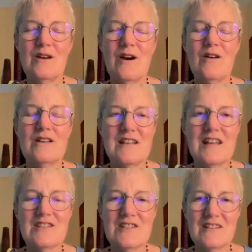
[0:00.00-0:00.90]
our
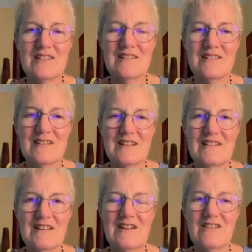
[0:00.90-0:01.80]
intention.
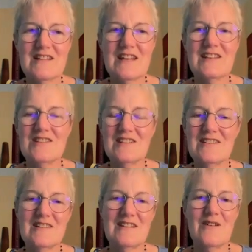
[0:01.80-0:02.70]
And our
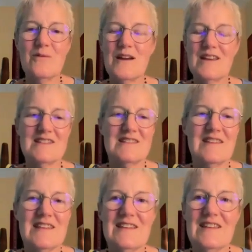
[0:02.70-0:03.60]
intention always
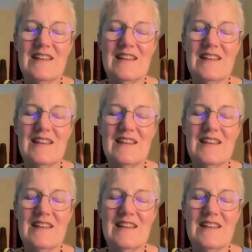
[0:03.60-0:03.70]
in